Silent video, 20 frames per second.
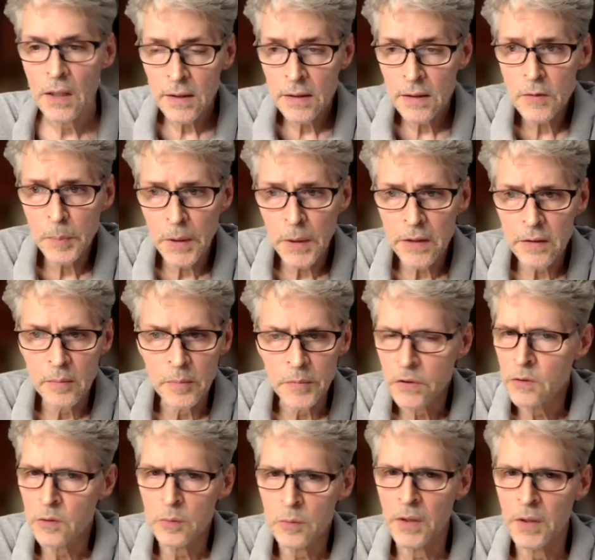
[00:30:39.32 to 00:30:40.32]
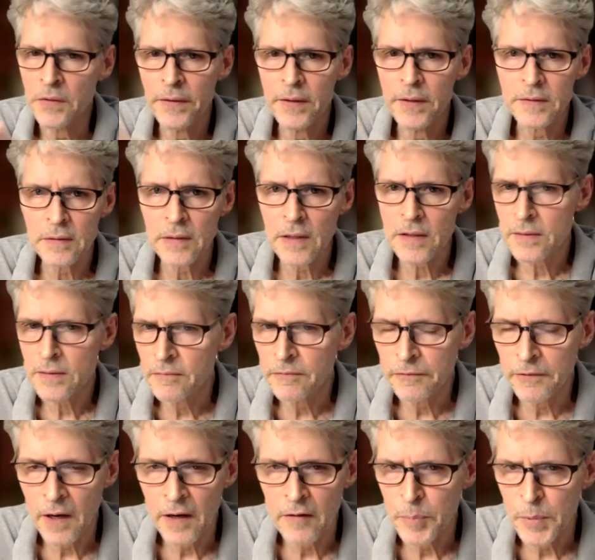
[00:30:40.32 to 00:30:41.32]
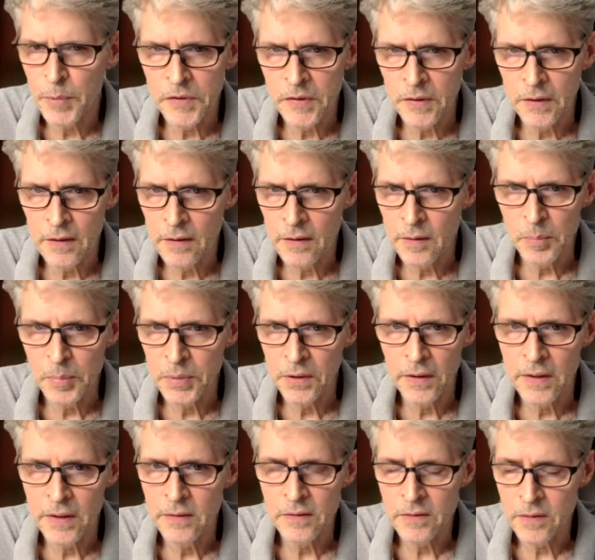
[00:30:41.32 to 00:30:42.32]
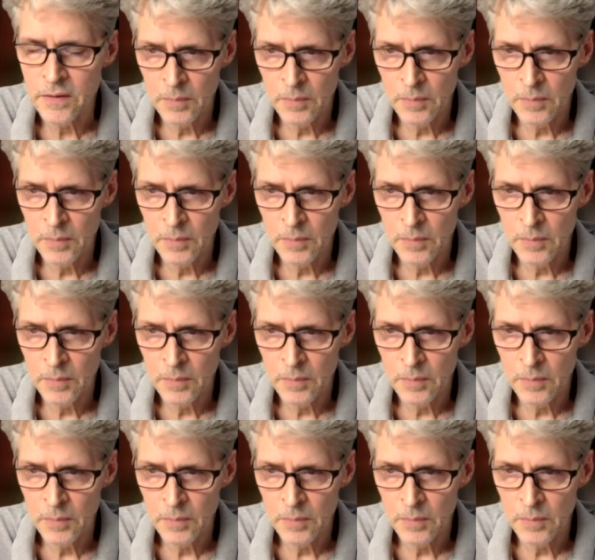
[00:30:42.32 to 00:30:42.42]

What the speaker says: Kids play them too, but it's less than 5% of the players.